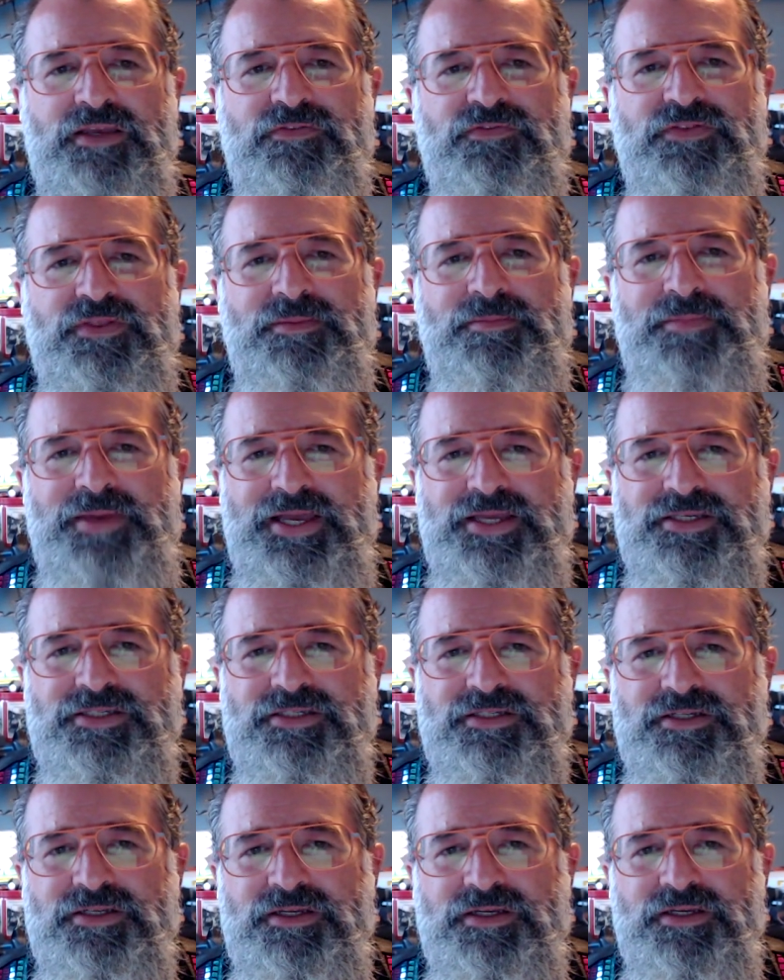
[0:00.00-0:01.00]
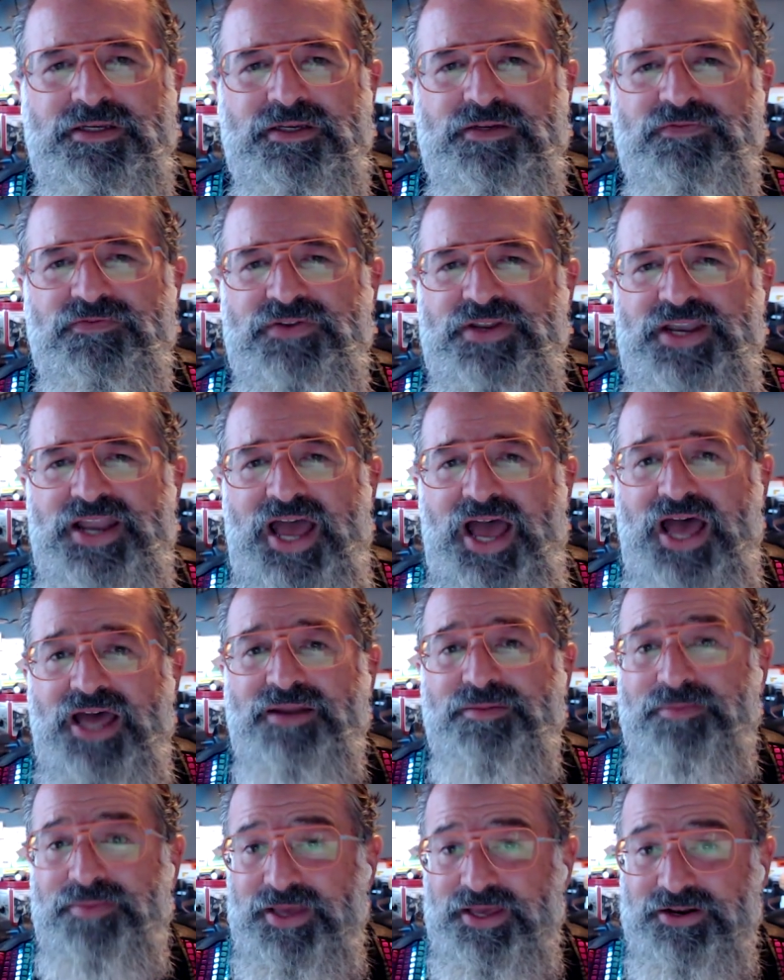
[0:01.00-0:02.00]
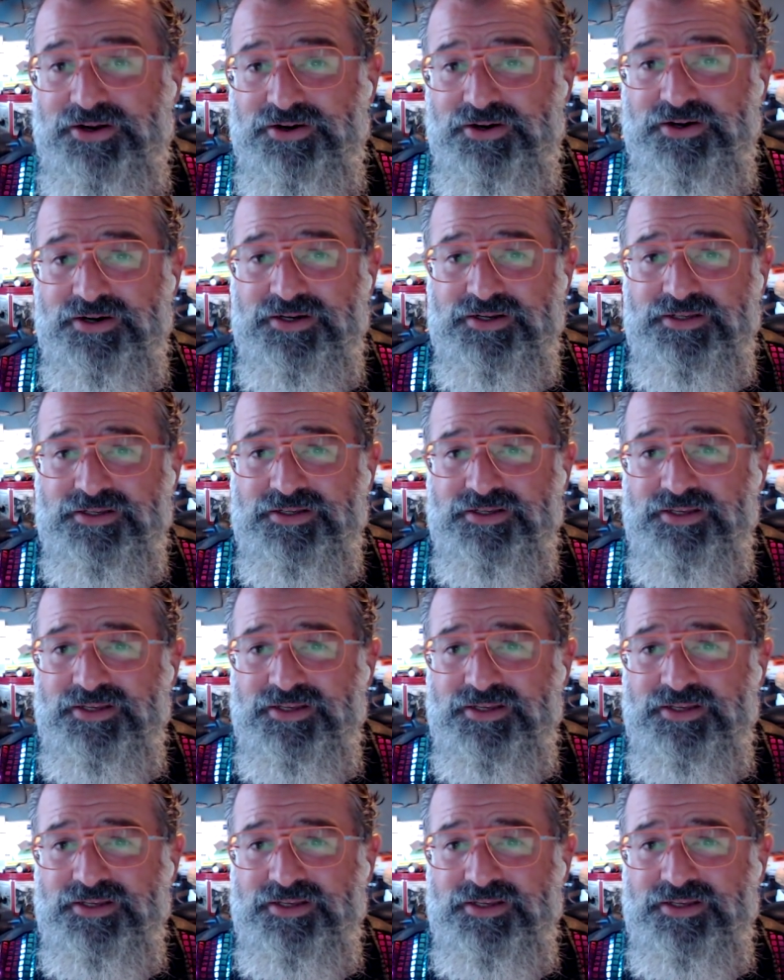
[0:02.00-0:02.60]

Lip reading: If the best of not better